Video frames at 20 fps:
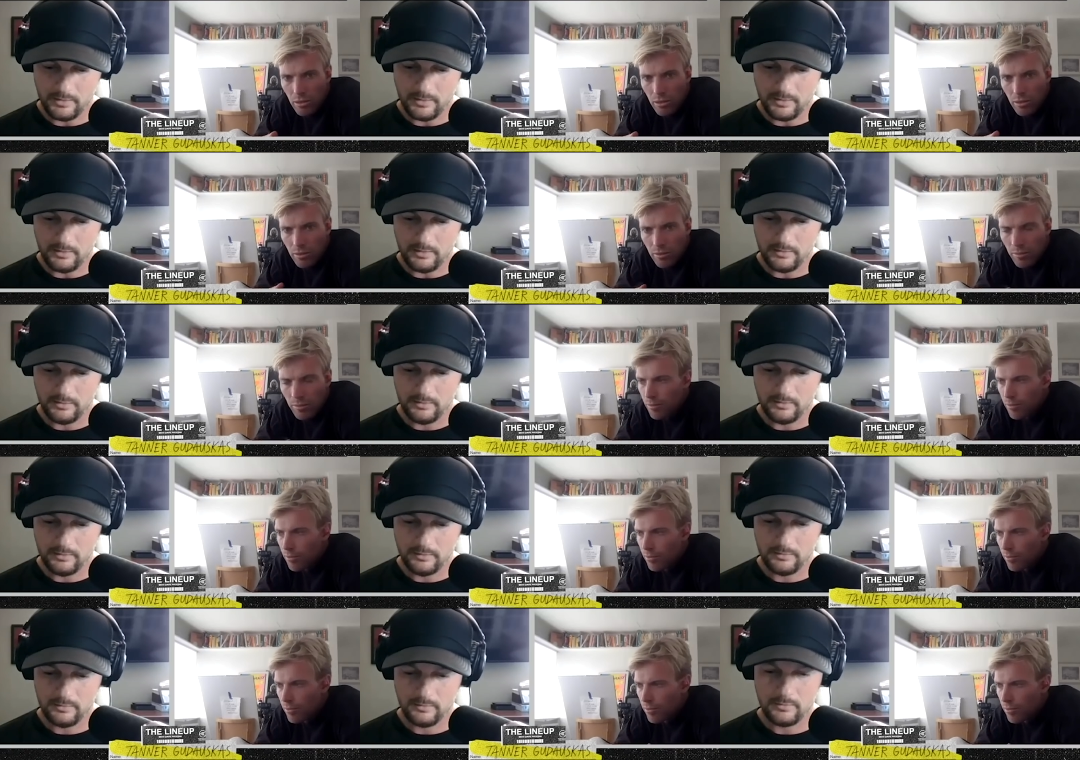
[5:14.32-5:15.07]

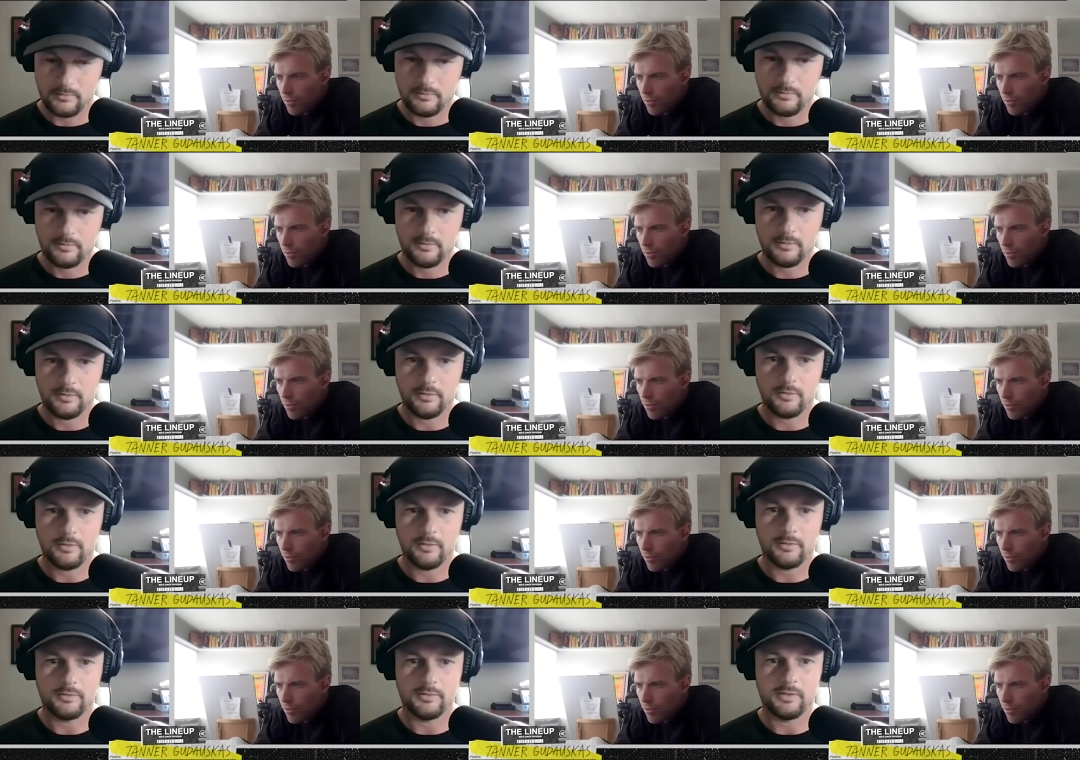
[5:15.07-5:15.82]
Speaker 1: Kelly.
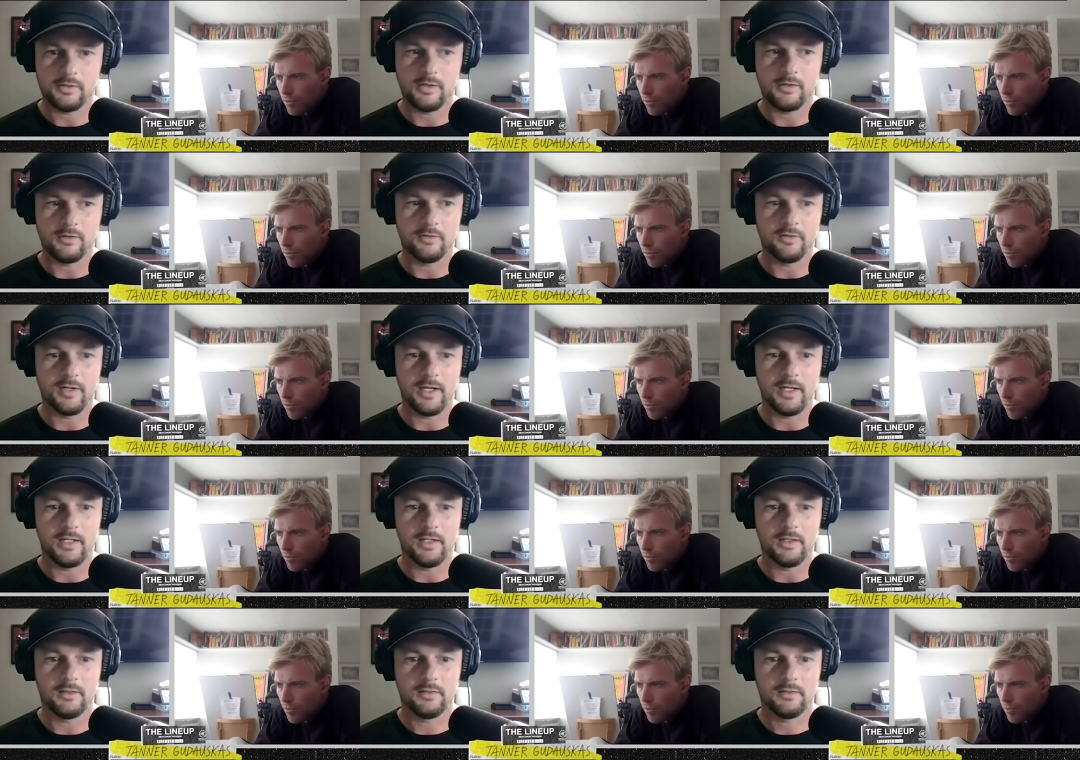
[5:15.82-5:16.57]
Here's
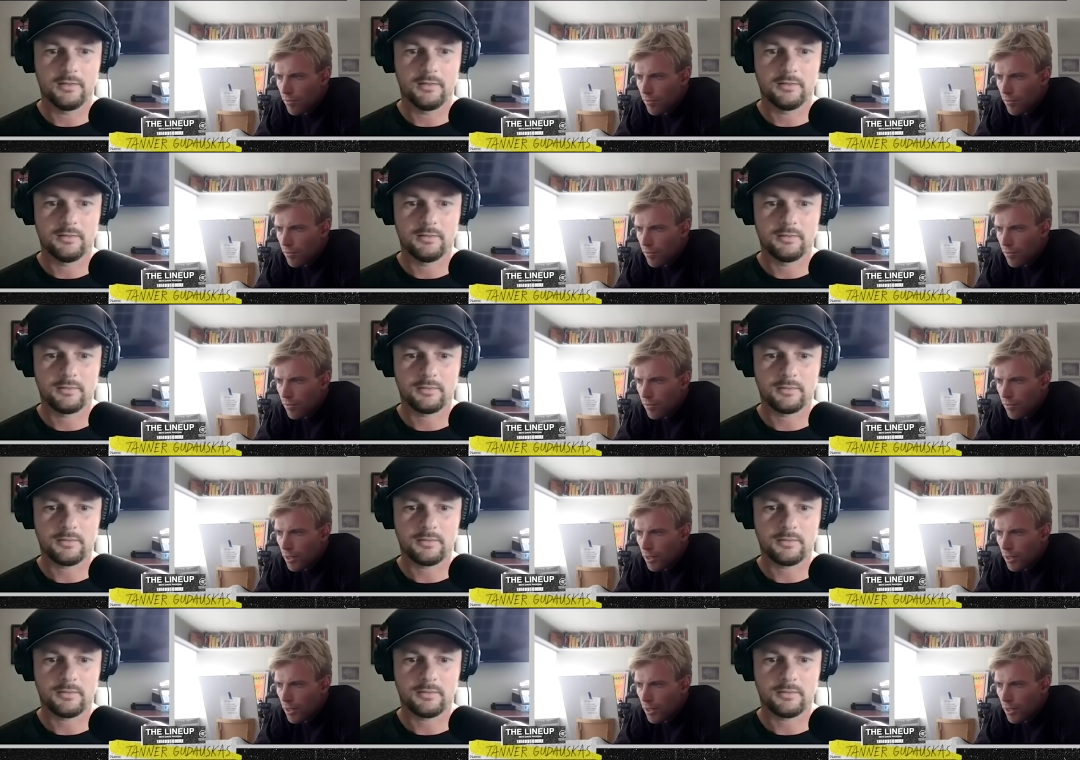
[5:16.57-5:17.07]
another right.